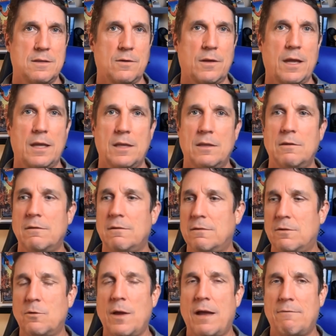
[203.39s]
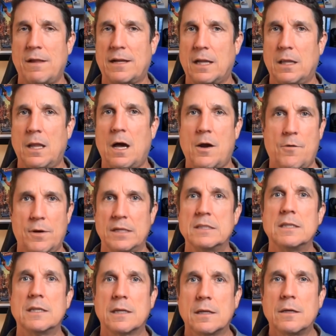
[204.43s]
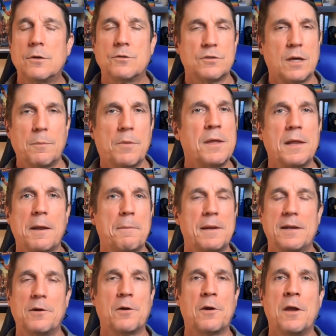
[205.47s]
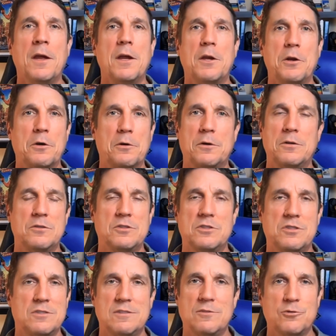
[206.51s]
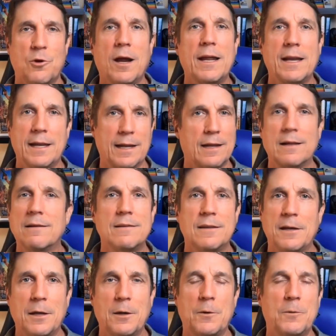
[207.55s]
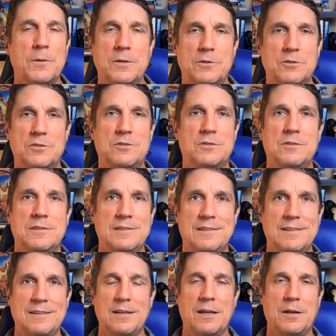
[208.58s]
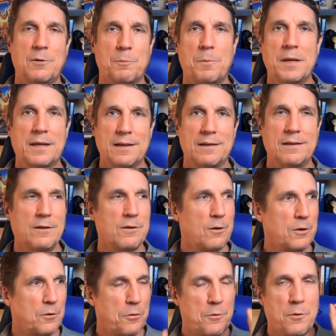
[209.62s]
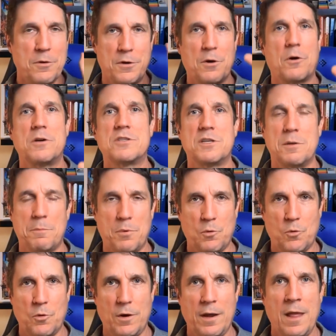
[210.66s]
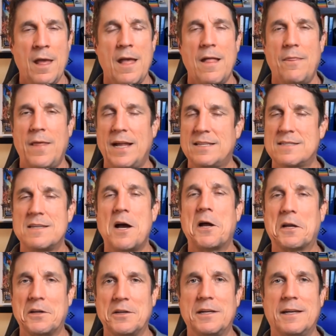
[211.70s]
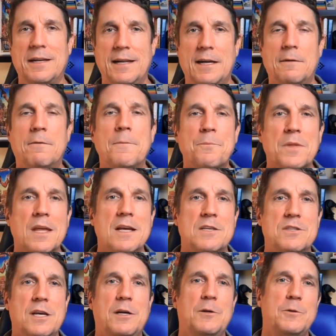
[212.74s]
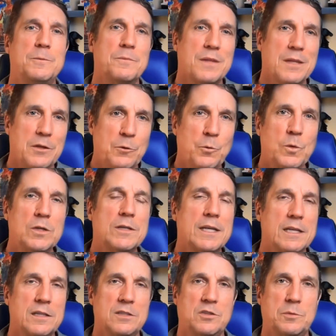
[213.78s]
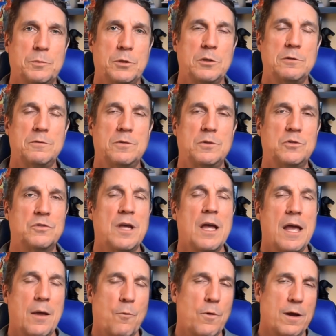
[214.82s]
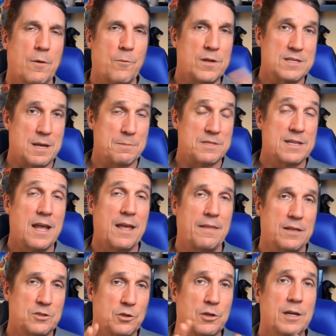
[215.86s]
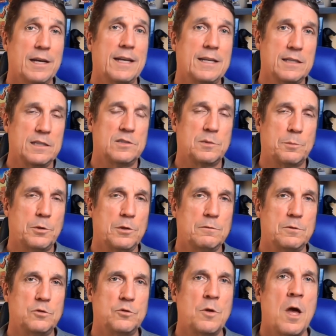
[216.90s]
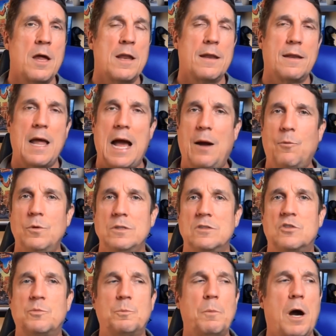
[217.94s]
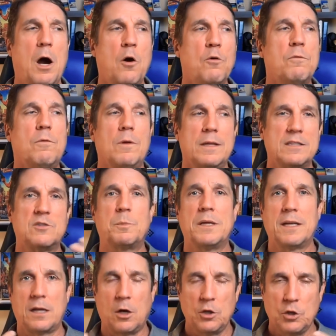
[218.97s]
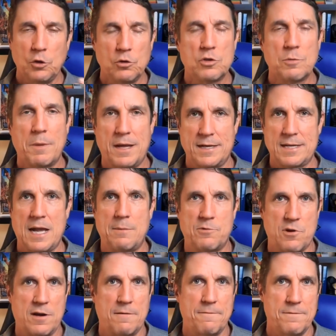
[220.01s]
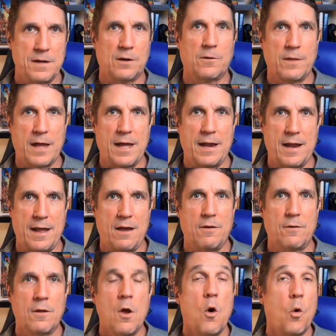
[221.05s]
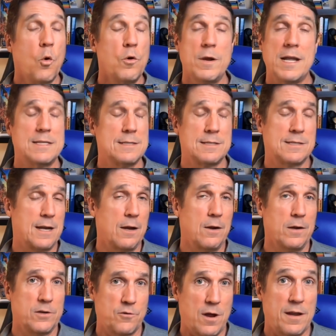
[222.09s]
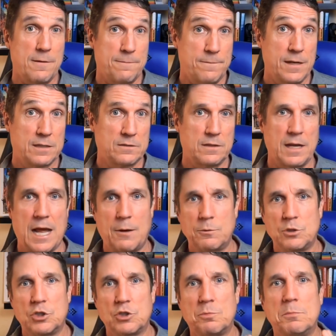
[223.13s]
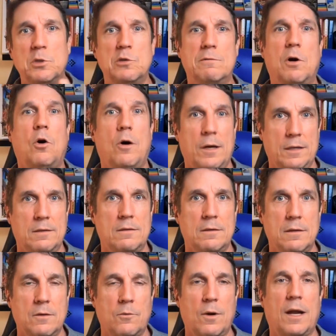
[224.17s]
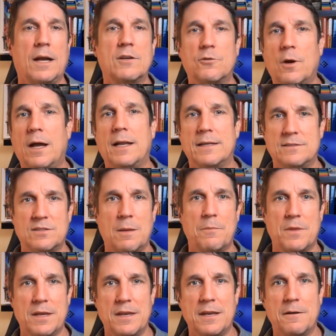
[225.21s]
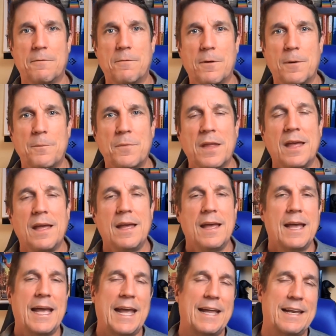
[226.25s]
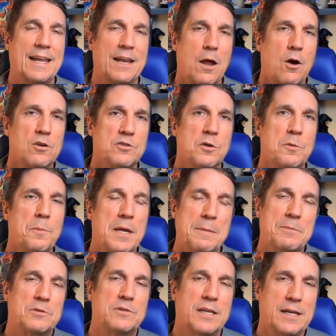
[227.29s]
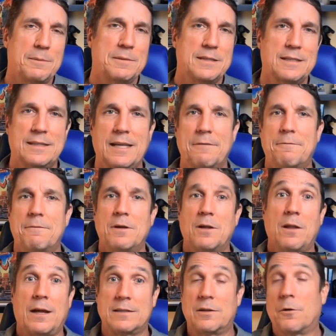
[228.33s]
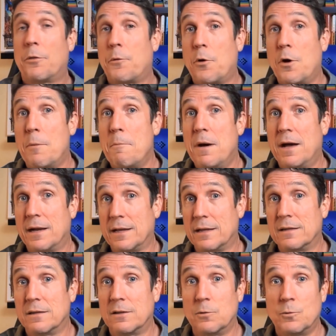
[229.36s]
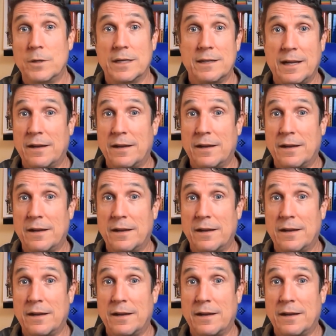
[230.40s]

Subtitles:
Okay, you have like a lottery ticket or something. I mean, you're just trading. You're picking. You're throwing darts at a board. That's not good enough. So you will get disapprovals. And the reason I'm saying that is you're going to get disapprovals. I wouldn't overly spend a huge amount of time trying to figure that out, or necessarily trying to fix it. I would just move on. Right? Tried something different. And then also people telling that they feel like they're throwing money into the wind.